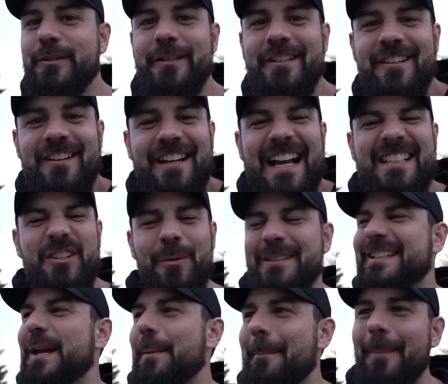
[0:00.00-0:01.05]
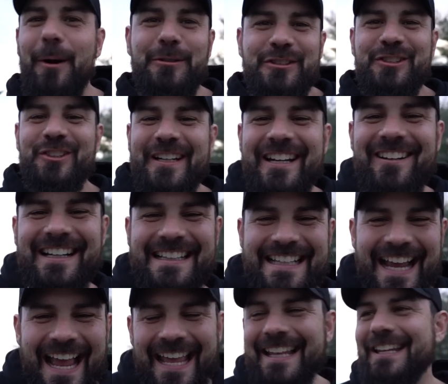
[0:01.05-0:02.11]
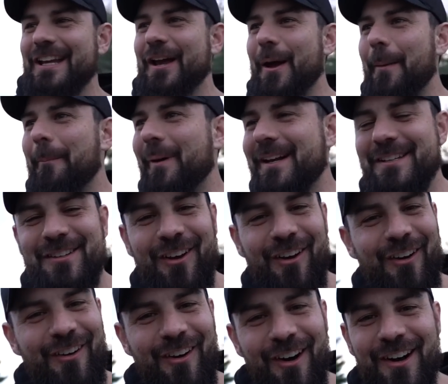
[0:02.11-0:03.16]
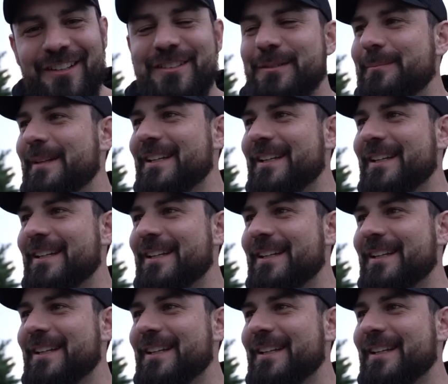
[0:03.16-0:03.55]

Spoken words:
You know, guys, I always get emotional here at the end, but it's all awesome.